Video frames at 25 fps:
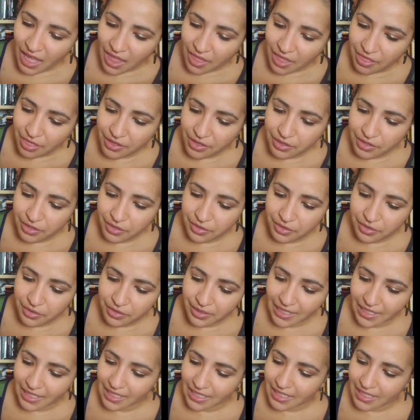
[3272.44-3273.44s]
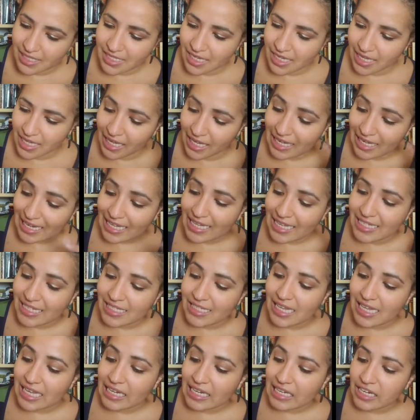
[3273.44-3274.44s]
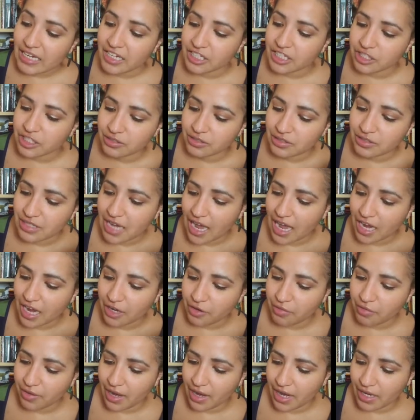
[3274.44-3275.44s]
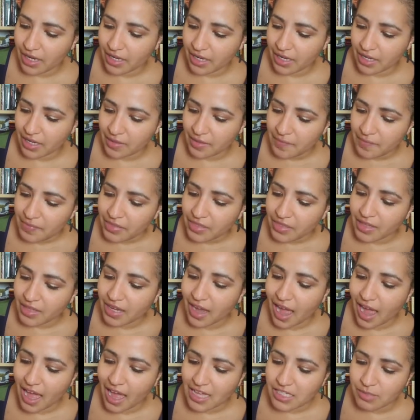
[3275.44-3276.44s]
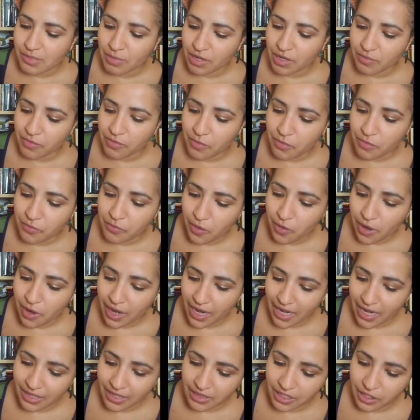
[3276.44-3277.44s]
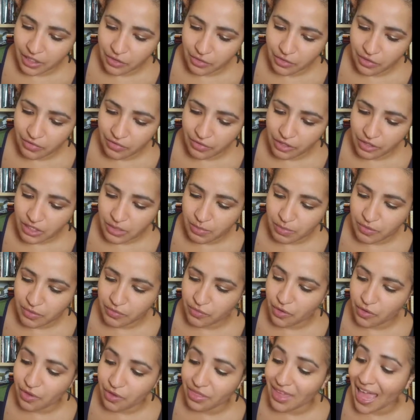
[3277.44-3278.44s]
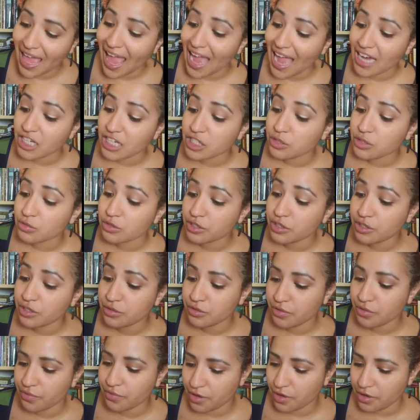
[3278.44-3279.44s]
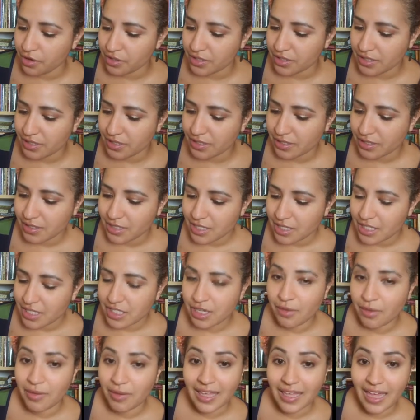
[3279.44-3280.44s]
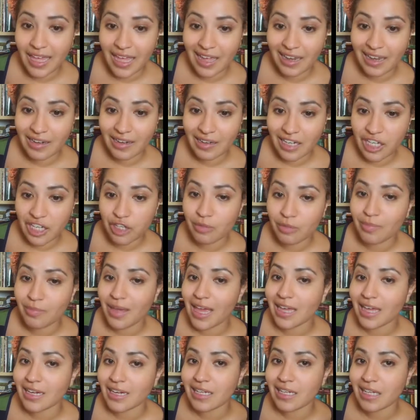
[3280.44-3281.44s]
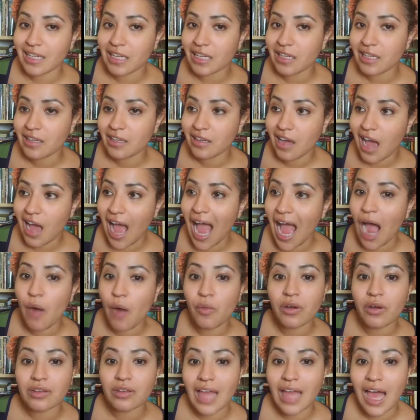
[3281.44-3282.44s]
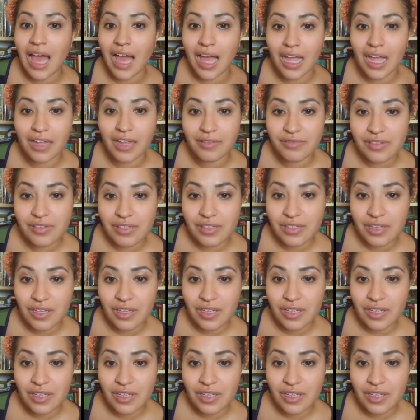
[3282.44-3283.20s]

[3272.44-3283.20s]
the noon is in its initial non-created the cosmic beforehand the universe before the actual universe so again humanity our lives